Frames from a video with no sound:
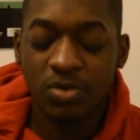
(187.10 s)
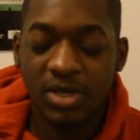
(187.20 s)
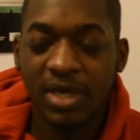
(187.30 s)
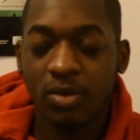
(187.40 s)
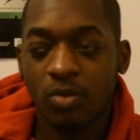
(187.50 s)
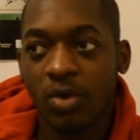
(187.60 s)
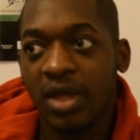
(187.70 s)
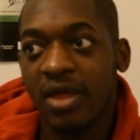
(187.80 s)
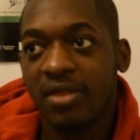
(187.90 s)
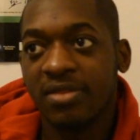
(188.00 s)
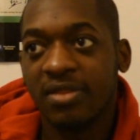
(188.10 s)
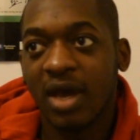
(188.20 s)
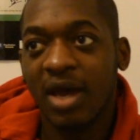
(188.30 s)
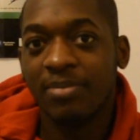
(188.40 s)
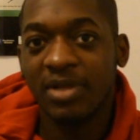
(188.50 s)
talking with,
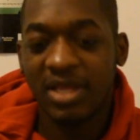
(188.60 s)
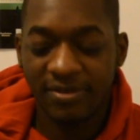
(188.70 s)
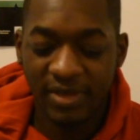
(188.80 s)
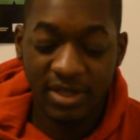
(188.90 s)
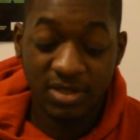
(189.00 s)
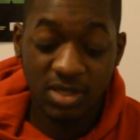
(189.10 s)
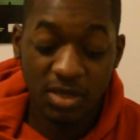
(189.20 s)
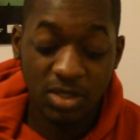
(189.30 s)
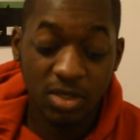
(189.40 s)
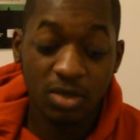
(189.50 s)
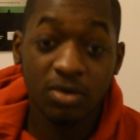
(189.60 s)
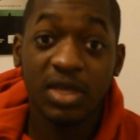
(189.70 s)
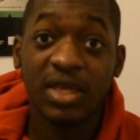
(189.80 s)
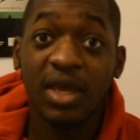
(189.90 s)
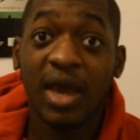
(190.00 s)
I believe it's
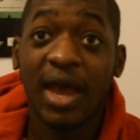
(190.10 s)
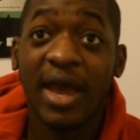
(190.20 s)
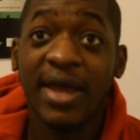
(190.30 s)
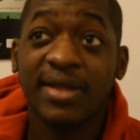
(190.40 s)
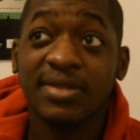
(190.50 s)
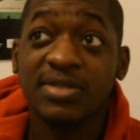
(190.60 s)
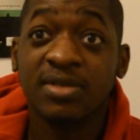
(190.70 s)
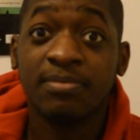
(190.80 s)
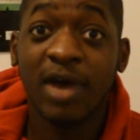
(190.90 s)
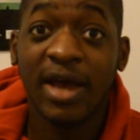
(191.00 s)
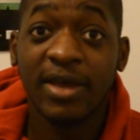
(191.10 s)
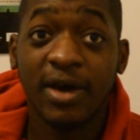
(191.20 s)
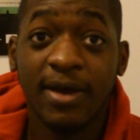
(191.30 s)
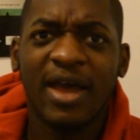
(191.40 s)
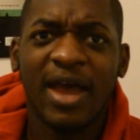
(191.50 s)
Yui and
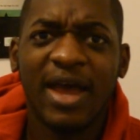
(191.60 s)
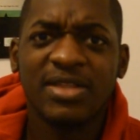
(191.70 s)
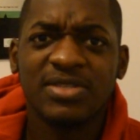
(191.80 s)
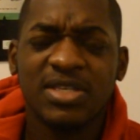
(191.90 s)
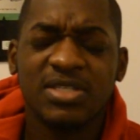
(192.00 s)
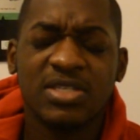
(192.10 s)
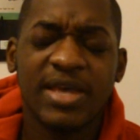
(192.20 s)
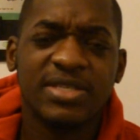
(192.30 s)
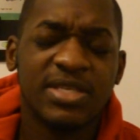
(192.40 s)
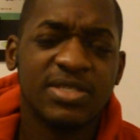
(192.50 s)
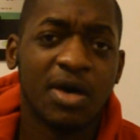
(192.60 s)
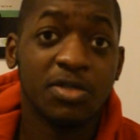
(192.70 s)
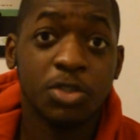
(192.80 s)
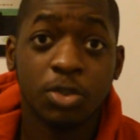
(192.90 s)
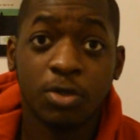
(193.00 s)
Maya, and he says he's
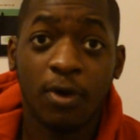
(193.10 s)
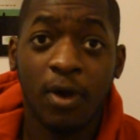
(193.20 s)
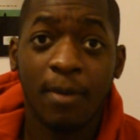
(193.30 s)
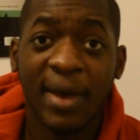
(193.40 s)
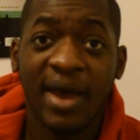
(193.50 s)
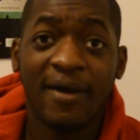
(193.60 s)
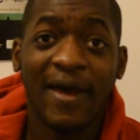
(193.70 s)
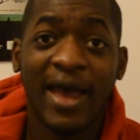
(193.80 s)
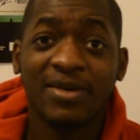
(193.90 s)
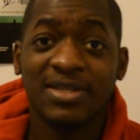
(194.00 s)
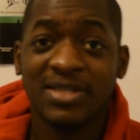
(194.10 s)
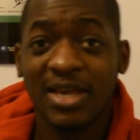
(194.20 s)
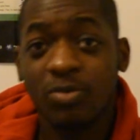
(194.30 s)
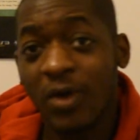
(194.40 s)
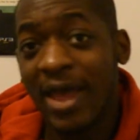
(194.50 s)
unsure about how the
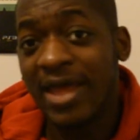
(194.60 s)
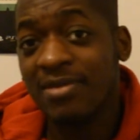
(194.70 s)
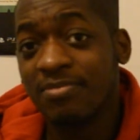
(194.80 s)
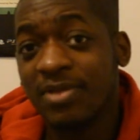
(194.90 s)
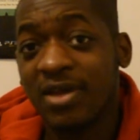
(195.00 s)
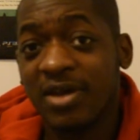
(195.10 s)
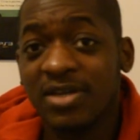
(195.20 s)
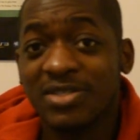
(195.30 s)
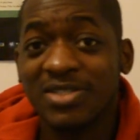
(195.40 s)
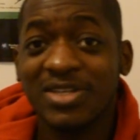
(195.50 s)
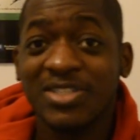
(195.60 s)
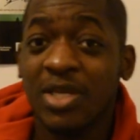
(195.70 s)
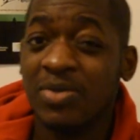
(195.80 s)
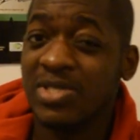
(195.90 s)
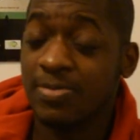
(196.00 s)
date went because
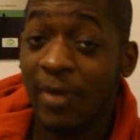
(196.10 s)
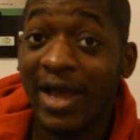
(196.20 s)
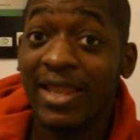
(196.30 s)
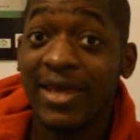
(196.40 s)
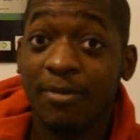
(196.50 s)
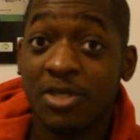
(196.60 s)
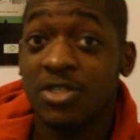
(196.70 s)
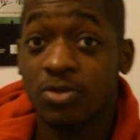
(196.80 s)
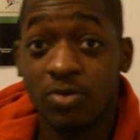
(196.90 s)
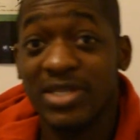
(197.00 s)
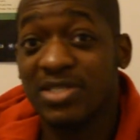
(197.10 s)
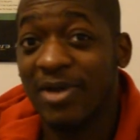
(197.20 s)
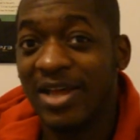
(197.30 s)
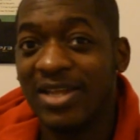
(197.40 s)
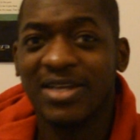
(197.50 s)
she was smiling, but she's always
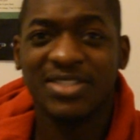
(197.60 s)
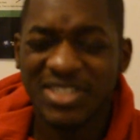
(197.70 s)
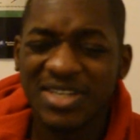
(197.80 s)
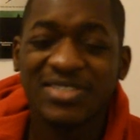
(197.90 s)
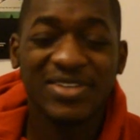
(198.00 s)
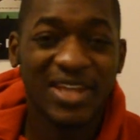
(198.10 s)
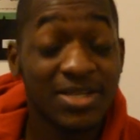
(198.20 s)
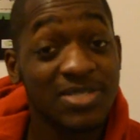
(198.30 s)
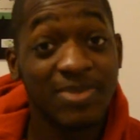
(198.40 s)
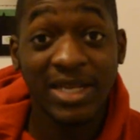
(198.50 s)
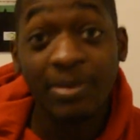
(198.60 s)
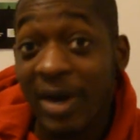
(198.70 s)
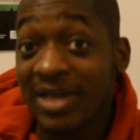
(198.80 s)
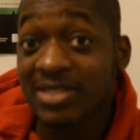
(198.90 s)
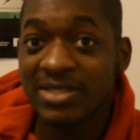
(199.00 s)
smiling, and she does look like a smiling
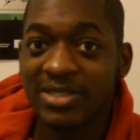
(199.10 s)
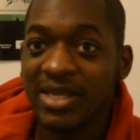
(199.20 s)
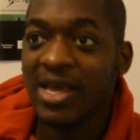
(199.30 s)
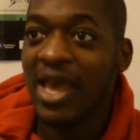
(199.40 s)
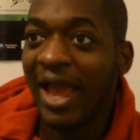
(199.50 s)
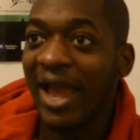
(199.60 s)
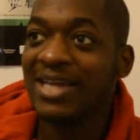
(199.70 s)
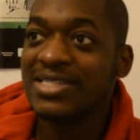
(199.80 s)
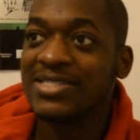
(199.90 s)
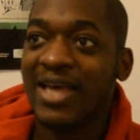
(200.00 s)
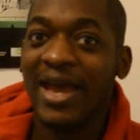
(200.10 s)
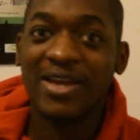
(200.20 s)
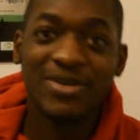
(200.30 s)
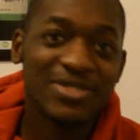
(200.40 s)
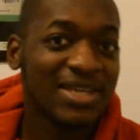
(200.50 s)
person. As
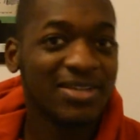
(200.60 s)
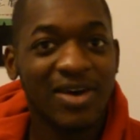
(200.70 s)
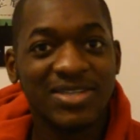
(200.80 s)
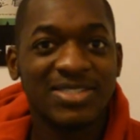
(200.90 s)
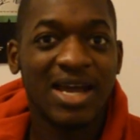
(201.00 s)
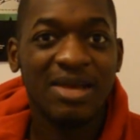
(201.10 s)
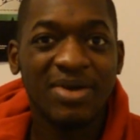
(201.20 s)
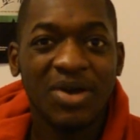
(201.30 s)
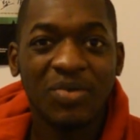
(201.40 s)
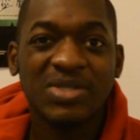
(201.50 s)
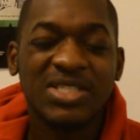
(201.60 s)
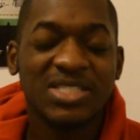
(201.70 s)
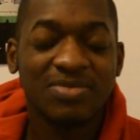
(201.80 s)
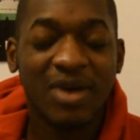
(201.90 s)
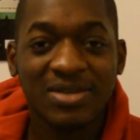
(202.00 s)
Ayo said last time, when
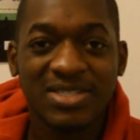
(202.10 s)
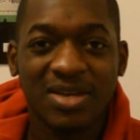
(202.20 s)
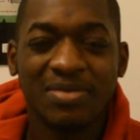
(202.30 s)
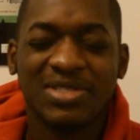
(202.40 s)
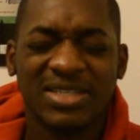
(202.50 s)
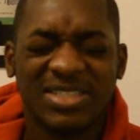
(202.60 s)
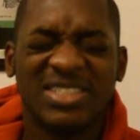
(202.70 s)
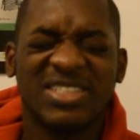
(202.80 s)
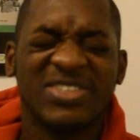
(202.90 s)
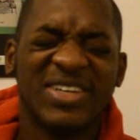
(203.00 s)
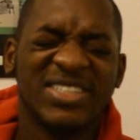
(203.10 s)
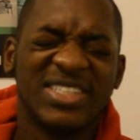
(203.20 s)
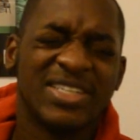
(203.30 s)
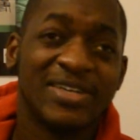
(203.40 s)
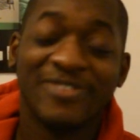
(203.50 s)
she smiles, it's almost like she
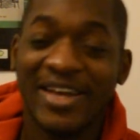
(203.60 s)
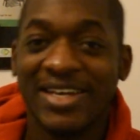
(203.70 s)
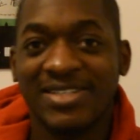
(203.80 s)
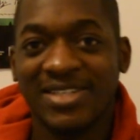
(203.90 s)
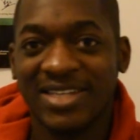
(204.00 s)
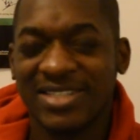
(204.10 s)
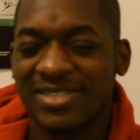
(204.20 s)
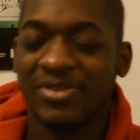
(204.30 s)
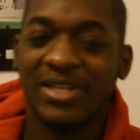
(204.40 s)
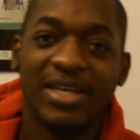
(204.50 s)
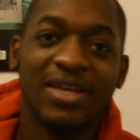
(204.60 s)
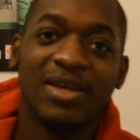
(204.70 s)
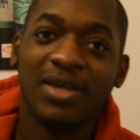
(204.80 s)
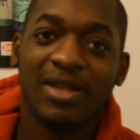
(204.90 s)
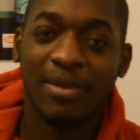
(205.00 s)
scrunches her face. She has this really
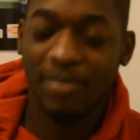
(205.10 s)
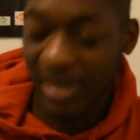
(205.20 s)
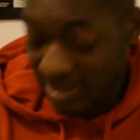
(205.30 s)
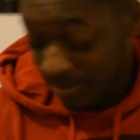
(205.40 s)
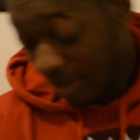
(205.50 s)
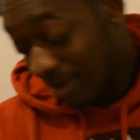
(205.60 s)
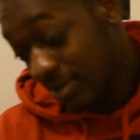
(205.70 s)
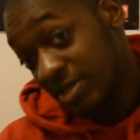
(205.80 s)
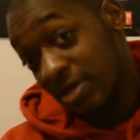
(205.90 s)
like big smile.